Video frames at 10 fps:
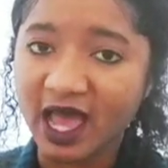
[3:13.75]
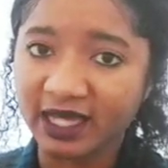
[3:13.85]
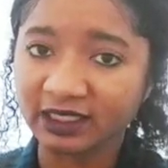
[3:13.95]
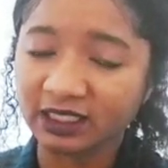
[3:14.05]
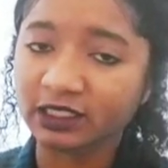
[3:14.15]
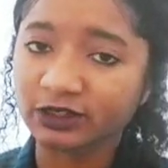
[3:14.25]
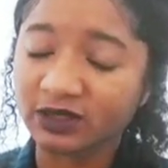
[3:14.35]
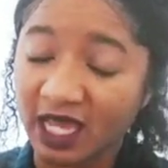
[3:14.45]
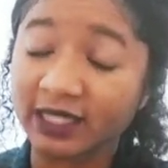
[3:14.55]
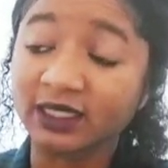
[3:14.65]
and an,
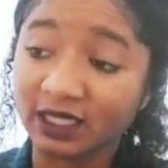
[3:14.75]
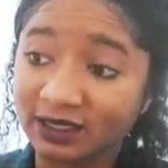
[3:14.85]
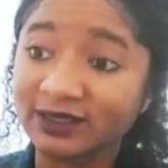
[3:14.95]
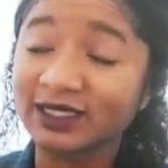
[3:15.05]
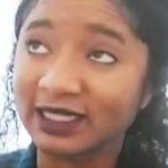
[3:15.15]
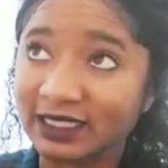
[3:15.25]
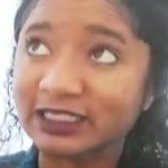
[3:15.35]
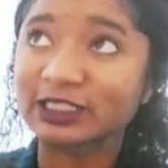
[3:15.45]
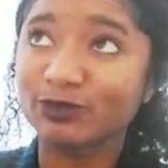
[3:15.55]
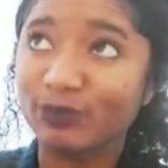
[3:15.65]
ex- and an
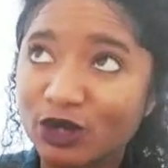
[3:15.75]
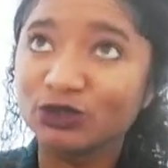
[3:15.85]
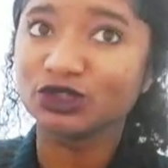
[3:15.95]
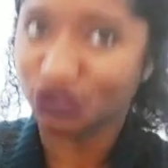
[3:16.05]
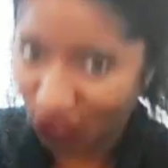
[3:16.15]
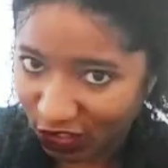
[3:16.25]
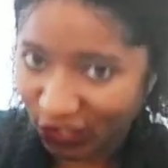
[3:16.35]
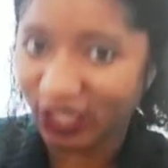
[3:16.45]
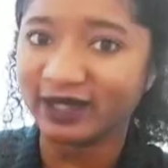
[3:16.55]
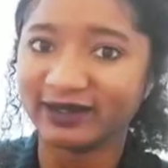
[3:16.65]
exposure,